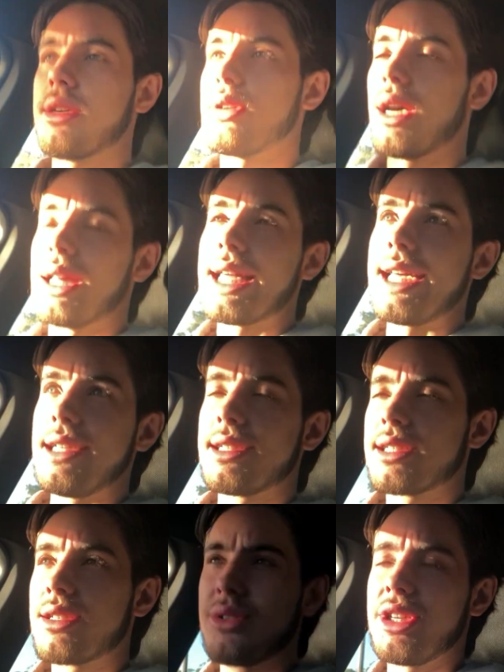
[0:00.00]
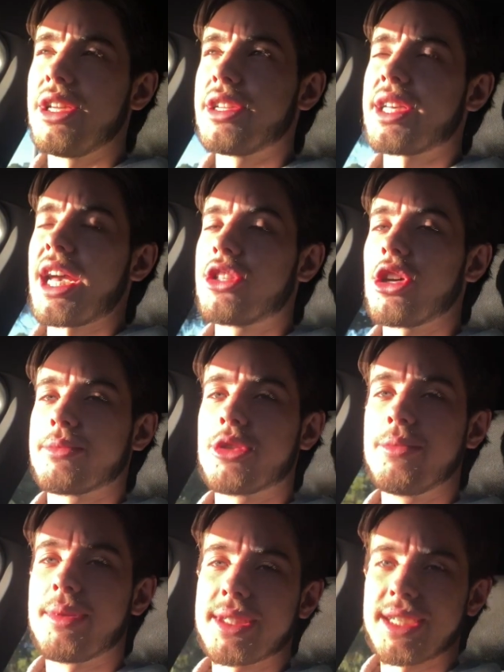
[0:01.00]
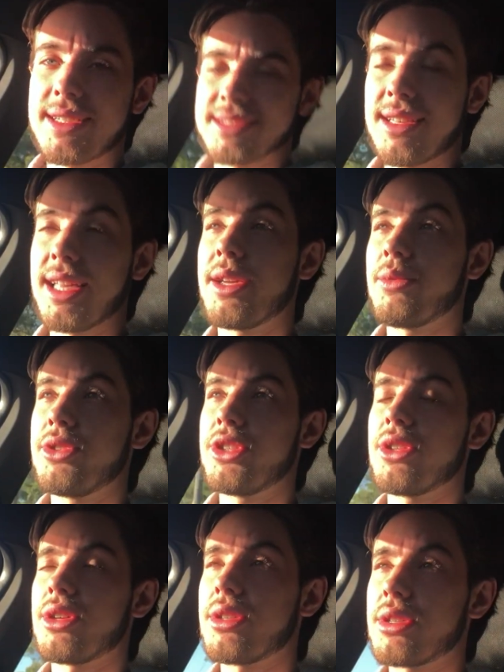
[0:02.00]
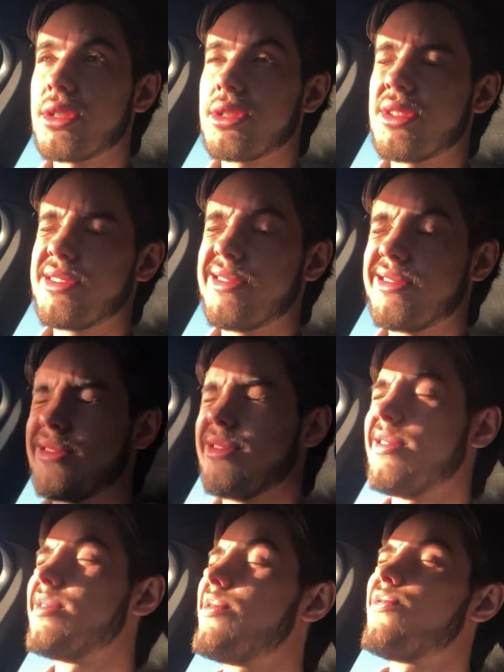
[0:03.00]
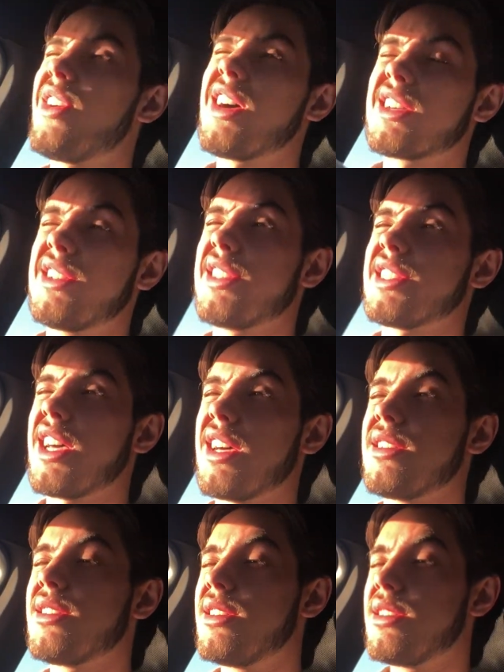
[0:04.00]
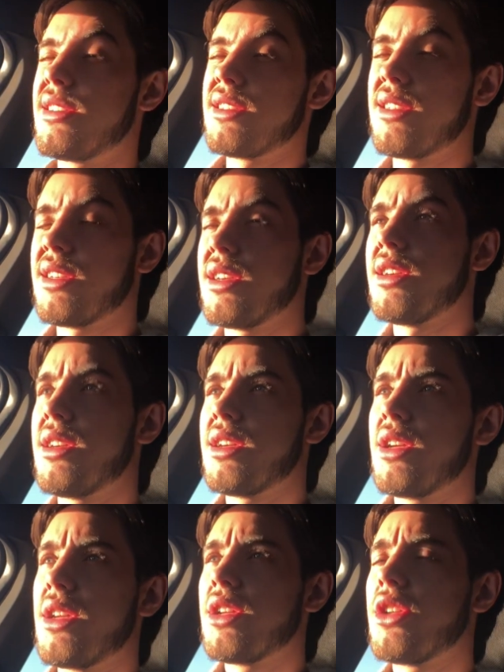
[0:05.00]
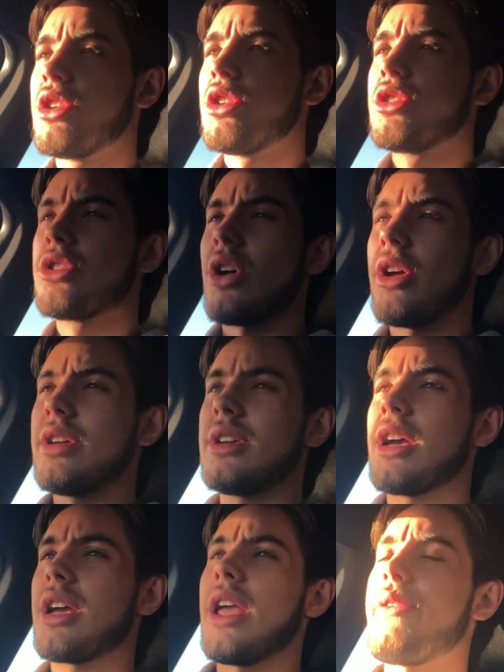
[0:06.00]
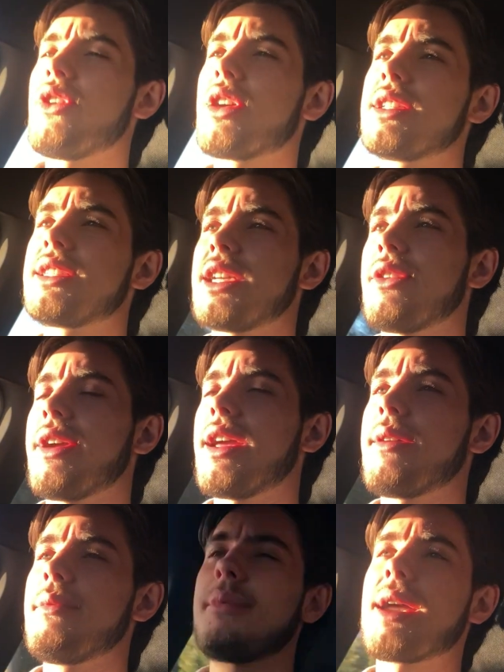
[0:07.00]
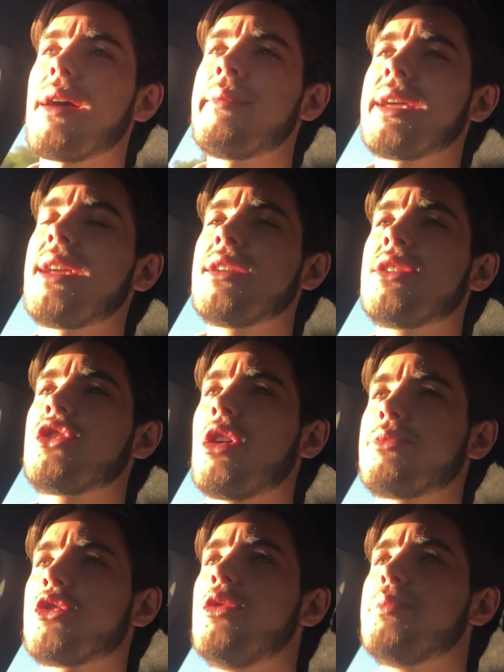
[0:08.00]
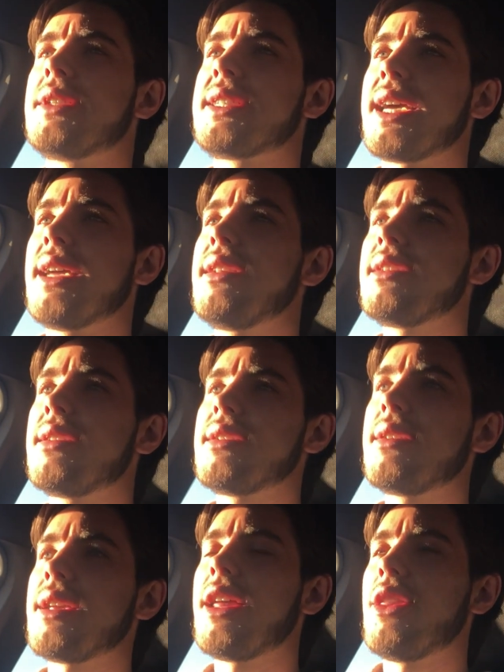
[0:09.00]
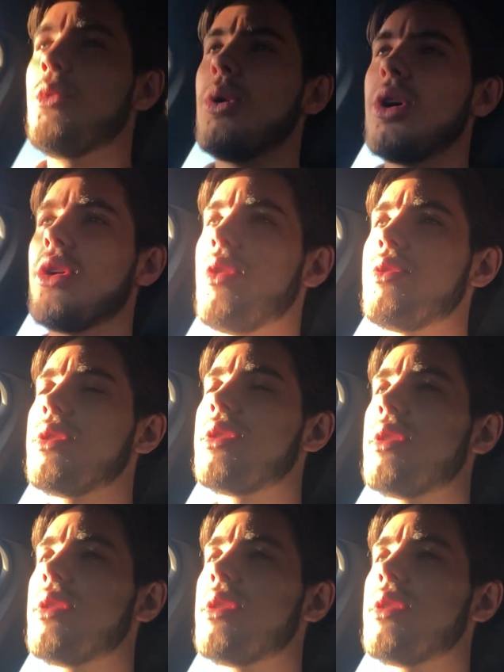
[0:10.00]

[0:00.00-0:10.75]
elite. You say top 2% is elite, would you not? Fucking son. So if you're considering becoming top 2% in the world